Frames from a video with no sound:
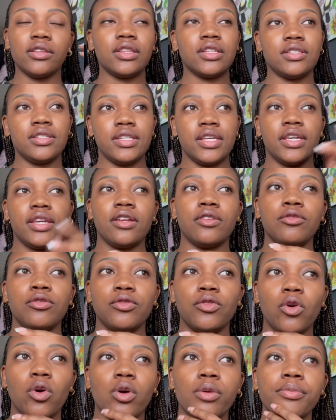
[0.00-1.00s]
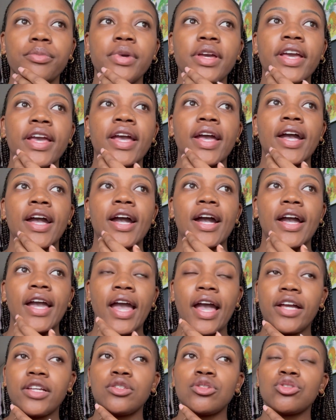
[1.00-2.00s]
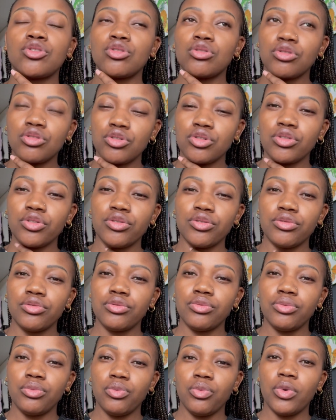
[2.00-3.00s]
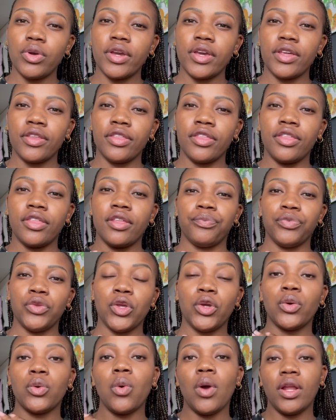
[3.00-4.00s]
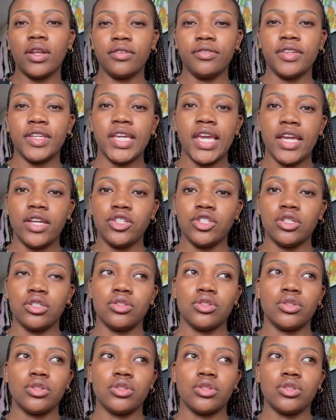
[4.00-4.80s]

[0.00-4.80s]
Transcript: The second form has to do with your qualification.